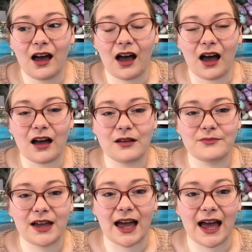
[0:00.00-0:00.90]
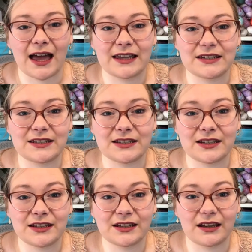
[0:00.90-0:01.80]
And
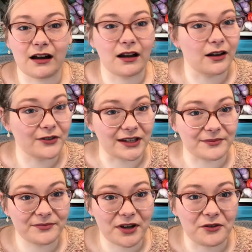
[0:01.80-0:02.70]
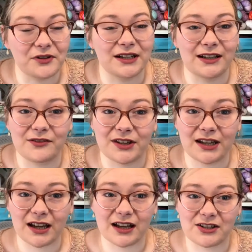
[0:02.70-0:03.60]
I love it. I really love it.
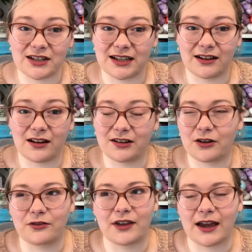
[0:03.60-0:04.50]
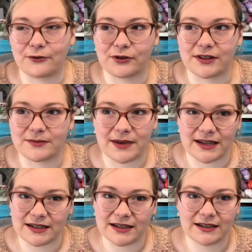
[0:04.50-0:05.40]
Actually, I know that everyone that's made
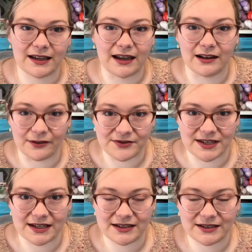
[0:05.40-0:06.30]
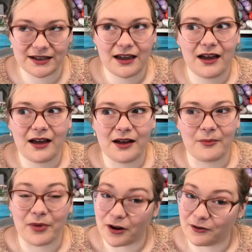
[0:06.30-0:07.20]
it loves it,
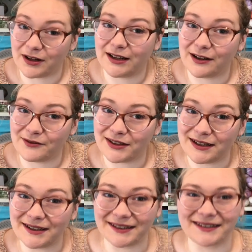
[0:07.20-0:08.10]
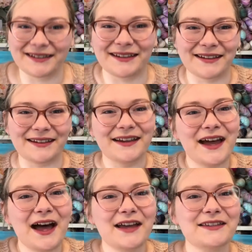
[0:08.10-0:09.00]
but I really love it.
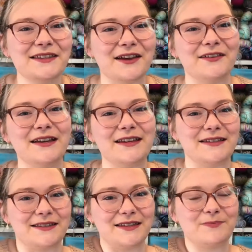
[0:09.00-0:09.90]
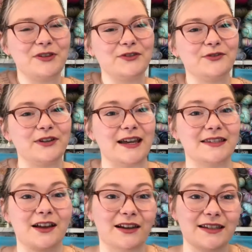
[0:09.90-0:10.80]
So it is this beautiful lace.
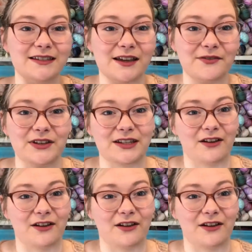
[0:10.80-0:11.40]
I'll insert a video.